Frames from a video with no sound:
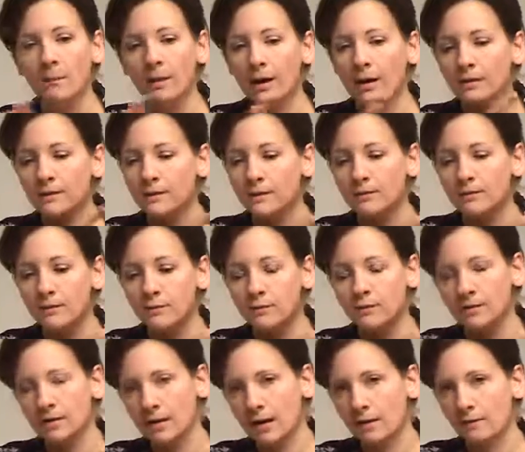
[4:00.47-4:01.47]
But if you
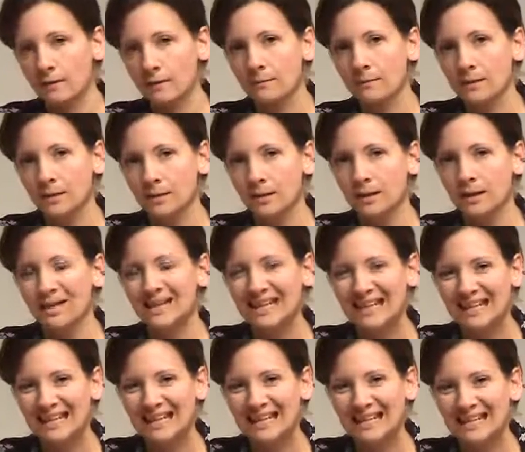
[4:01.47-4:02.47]
just have them thinking
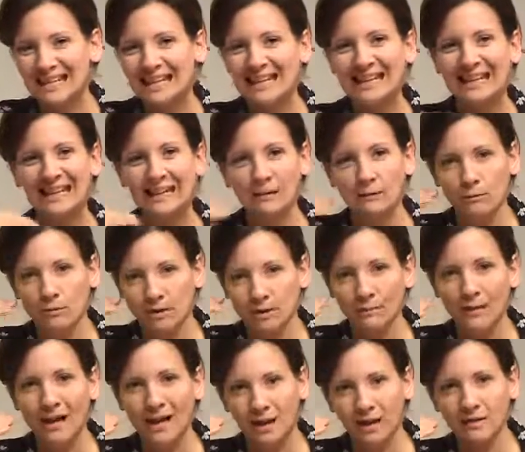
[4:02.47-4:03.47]
E with
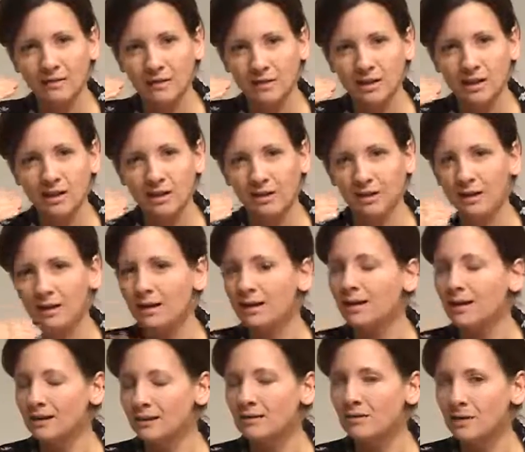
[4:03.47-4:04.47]
the back of the tongue,
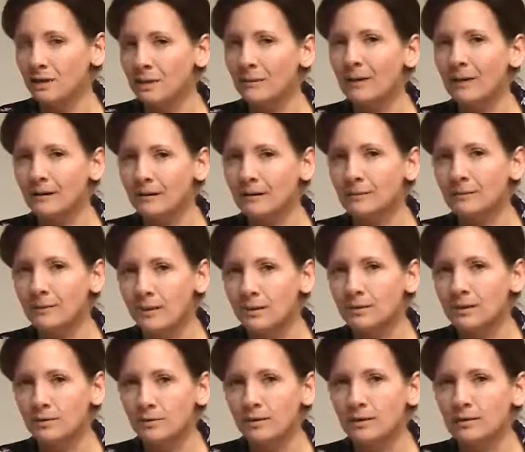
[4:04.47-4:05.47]
it's going to make some
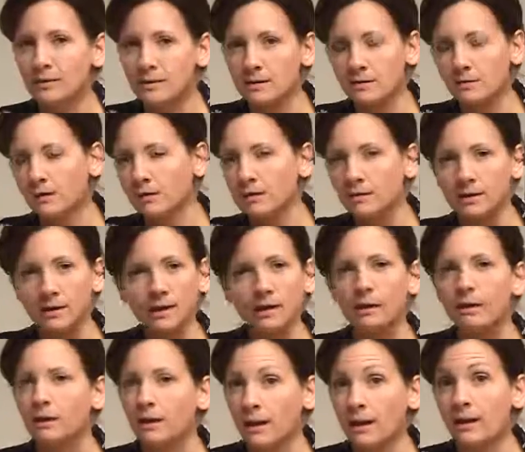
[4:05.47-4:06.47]
big differences if your
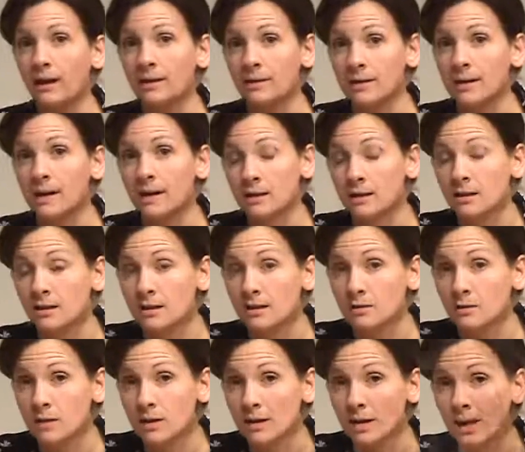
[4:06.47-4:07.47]
entire clarinet section is
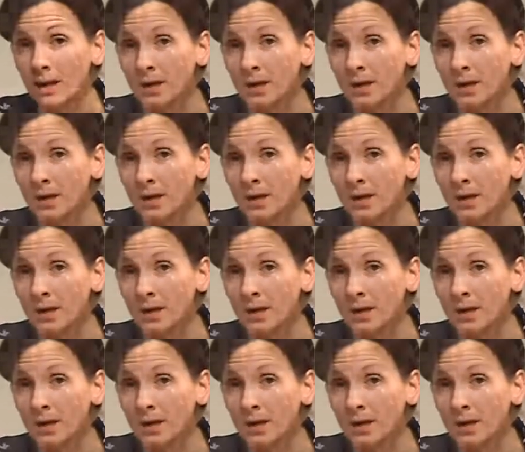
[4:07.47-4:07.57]
doing